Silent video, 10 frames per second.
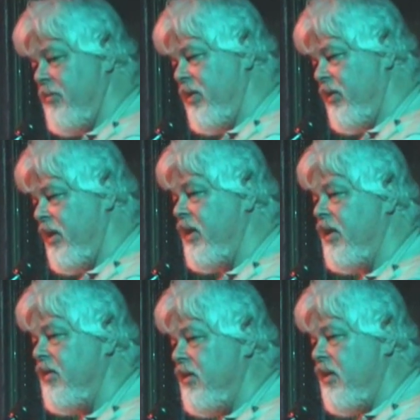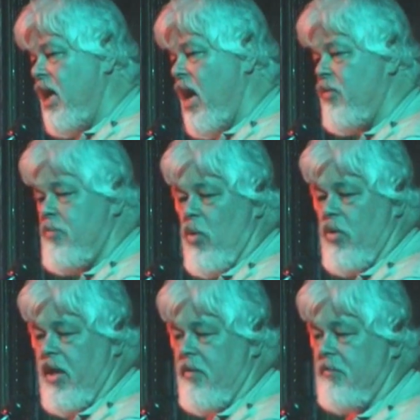the building, and a
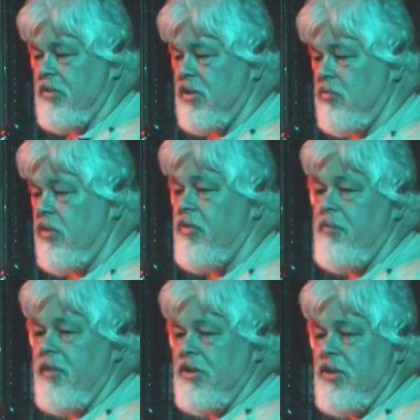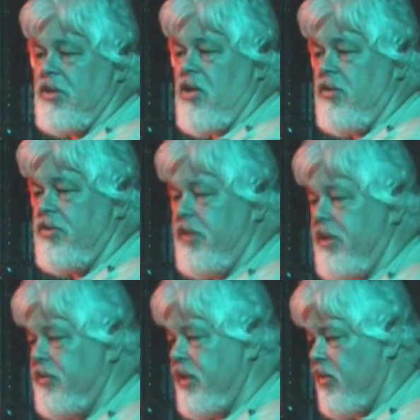reporter came up and said, well, Greenpeace just called you an
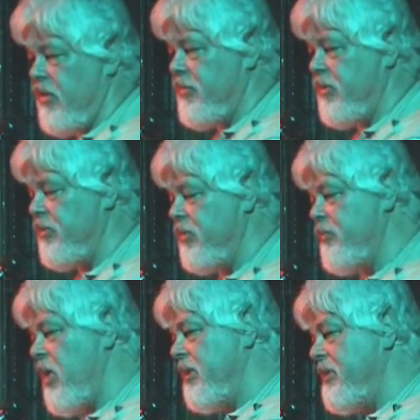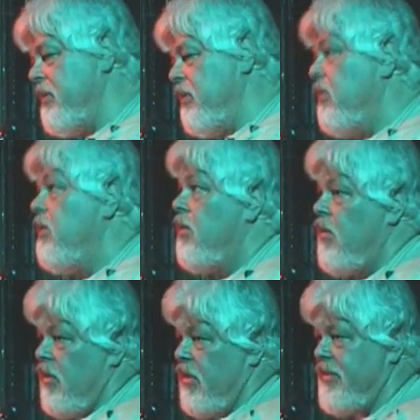eco-terrorist. What's your response?
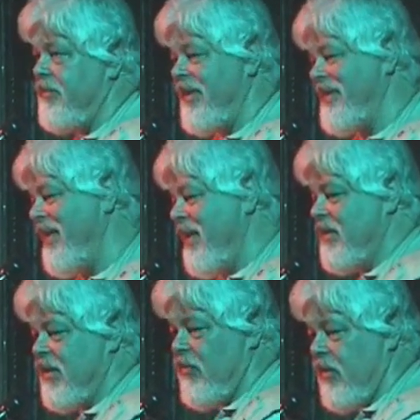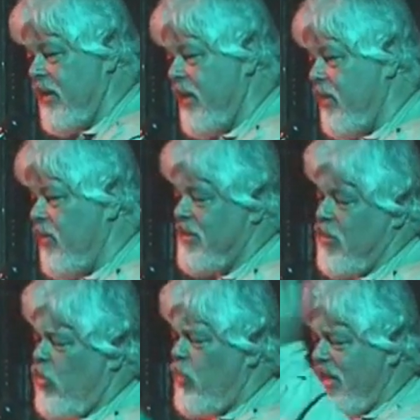That's the last thing I want to get into. I
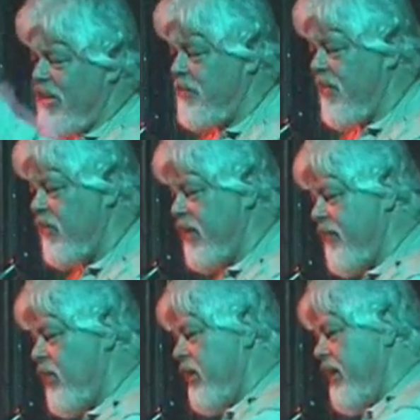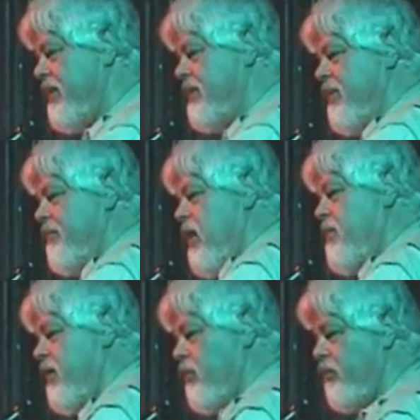said, oh, what do you expect of me, well, ladies in the
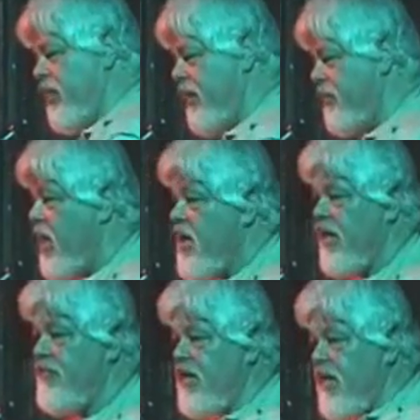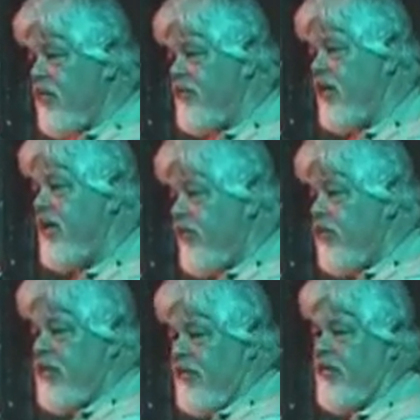environmental movement anyway? They've never
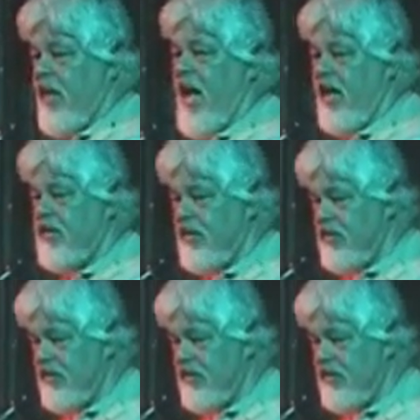forgiven me for that.